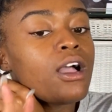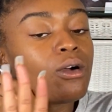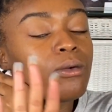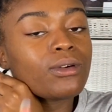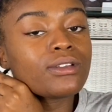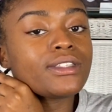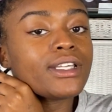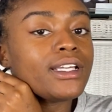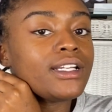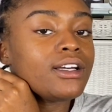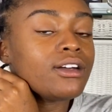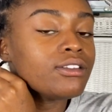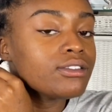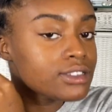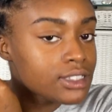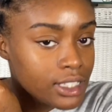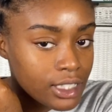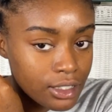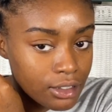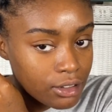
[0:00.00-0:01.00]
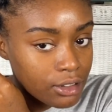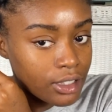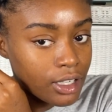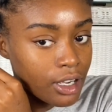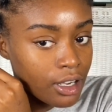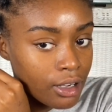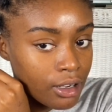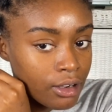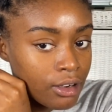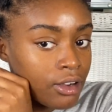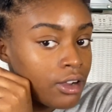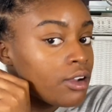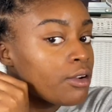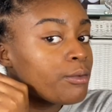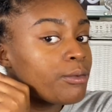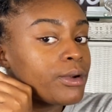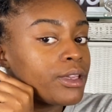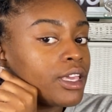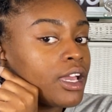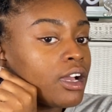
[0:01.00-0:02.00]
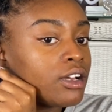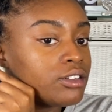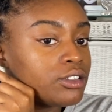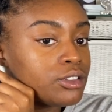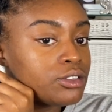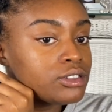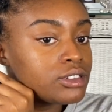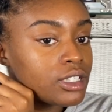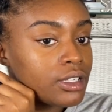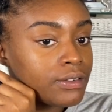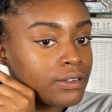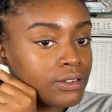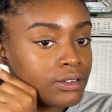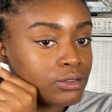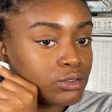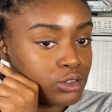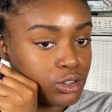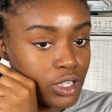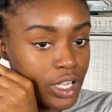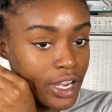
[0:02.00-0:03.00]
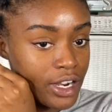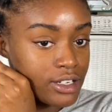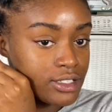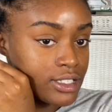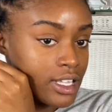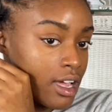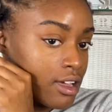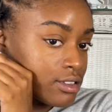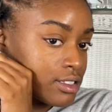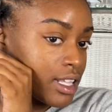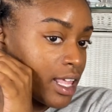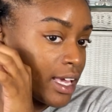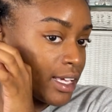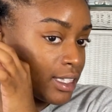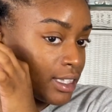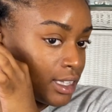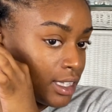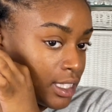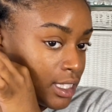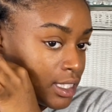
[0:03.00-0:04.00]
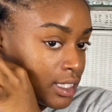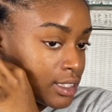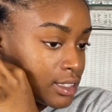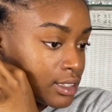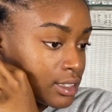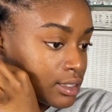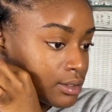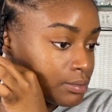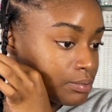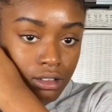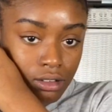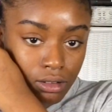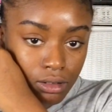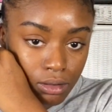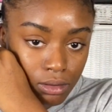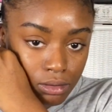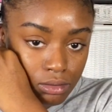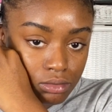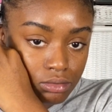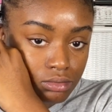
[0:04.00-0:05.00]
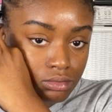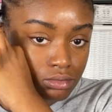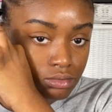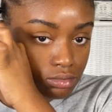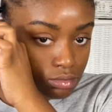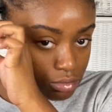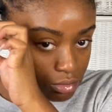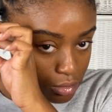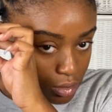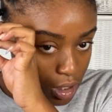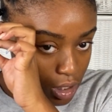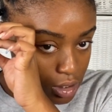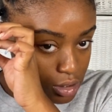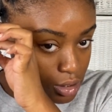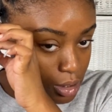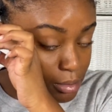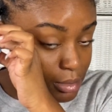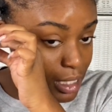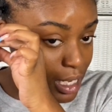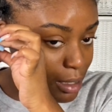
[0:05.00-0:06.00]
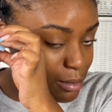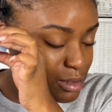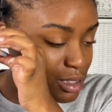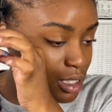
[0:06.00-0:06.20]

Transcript: what they don't tell y'all, when y'all do stuff, hairstyles like this, so sometimes